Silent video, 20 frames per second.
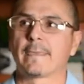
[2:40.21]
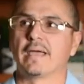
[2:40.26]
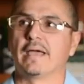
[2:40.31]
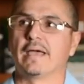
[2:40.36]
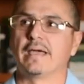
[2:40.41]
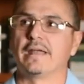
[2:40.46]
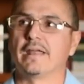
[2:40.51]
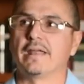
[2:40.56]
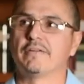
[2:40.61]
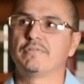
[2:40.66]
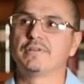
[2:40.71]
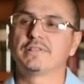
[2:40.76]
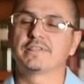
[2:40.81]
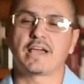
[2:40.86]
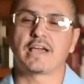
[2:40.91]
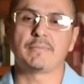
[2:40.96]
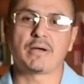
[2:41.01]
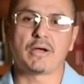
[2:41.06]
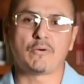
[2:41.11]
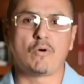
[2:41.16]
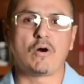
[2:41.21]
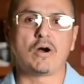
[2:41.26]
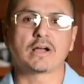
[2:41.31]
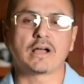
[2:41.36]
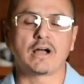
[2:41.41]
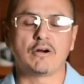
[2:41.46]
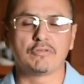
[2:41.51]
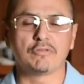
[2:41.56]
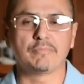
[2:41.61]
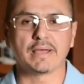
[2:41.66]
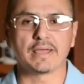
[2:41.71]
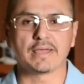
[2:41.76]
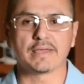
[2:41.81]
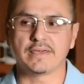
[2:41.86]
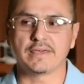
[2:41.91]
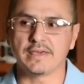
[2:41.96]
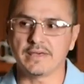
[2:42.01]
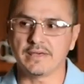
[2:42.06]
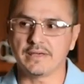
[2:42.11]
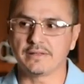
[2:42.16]
And every time I walk out with my
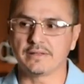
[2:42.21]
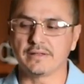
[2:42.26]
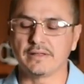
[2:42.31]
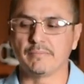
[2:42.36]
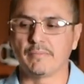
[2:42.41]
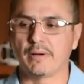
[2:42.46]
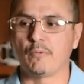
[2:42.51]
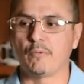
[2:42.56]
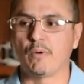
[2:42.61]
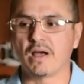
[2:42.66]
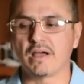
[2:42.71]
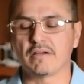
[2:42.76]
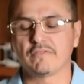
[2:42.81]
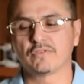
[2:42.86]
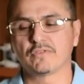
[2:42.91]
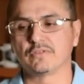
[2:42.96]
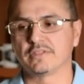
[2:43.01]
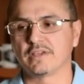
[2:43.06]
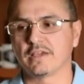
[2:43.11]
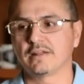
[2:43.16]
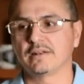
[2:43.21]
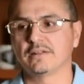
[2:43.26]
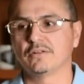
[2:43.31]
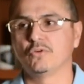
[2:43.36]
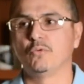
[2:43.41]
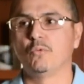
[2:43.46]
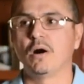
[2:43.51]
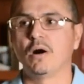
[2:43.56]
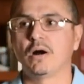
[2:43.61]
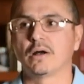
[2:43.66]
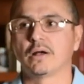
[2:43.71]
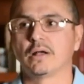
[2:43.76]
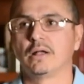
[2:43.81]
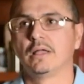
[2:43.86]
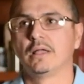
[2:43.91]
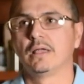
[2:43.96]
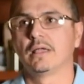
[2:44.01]
kids and my wife to take a little walk,